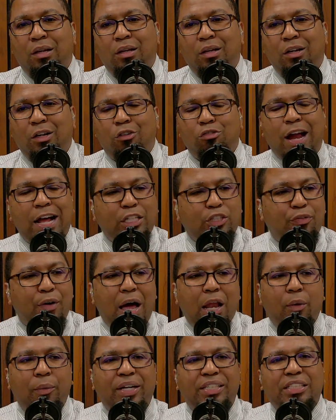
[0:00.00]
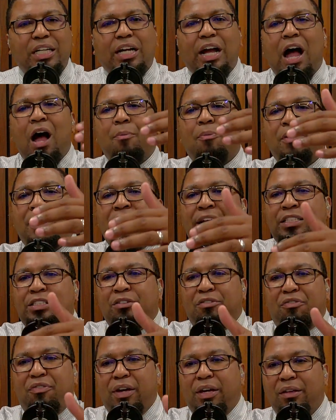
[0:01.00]
Christ following is a comprehensive
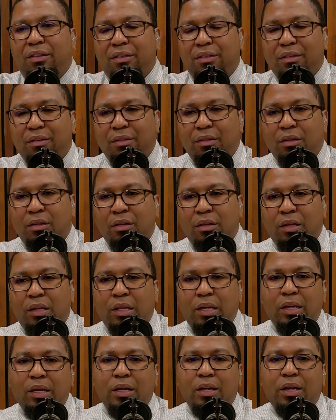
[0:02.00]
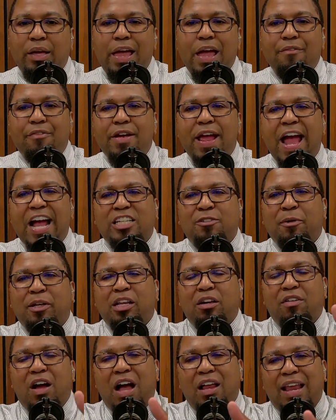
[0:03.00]
faith. Every aspect
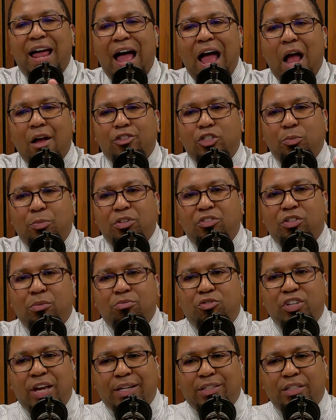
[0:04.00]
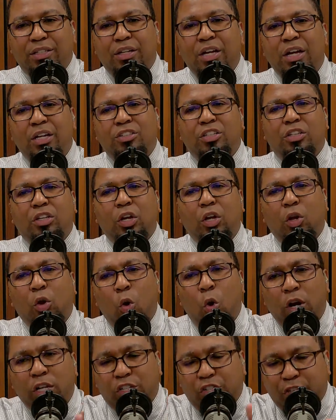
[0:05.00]
of our lives should be subjected to the
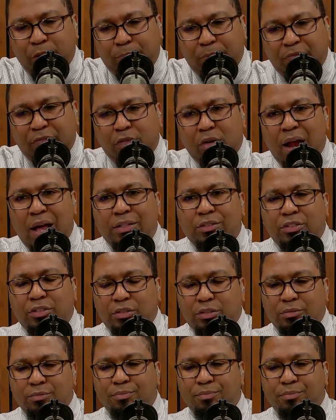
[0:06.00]
lordship of Christ.